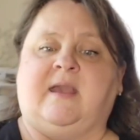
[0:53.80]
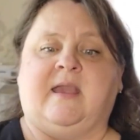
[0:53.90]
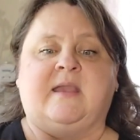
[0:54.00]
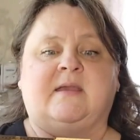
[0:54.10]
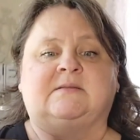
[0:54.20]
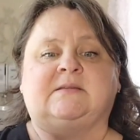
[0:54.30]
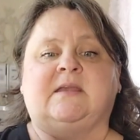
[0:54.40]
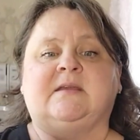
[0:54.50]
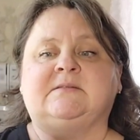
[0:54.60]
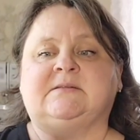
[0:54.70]
And
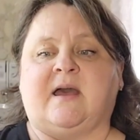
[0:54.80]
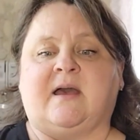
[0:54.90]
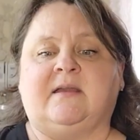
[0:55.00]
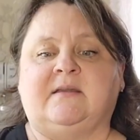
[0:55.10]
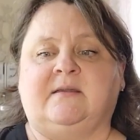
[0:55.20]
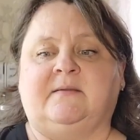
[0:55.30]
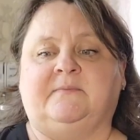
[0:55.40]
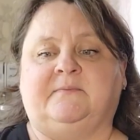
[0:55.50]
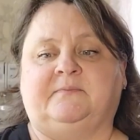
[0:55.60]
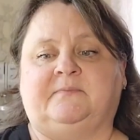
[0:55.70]
inside,
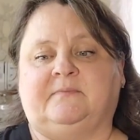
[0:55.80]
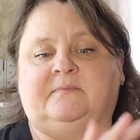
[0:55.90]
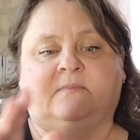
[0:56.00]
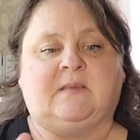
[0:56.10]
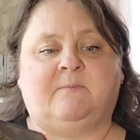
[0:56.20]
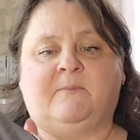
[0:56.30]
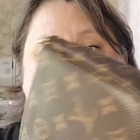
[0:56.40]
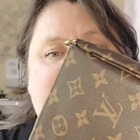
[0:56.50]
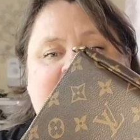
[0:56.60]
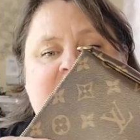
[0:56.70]

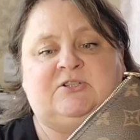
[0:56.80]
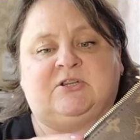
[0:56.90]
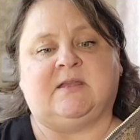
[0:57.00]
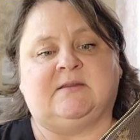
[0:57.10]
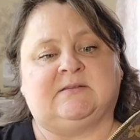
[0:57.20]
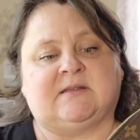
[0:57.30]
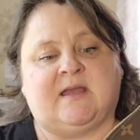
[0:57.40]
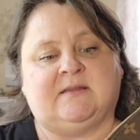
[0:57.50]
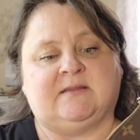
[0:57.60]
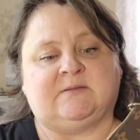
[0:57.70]
packaged
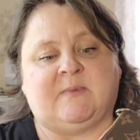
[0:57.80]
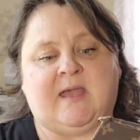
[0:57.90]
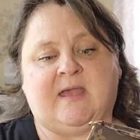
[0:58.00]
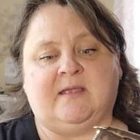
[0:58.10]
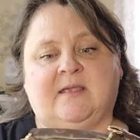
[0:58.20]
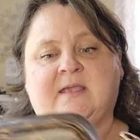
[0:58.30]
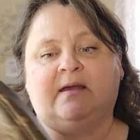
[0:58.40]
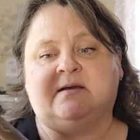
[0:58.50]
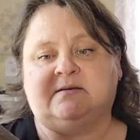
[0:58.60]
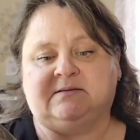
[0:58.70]
inside this bag,
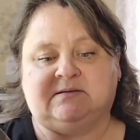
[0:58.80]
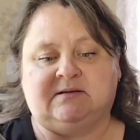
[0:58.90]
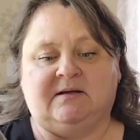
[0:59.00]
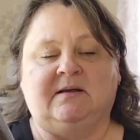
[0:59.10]
is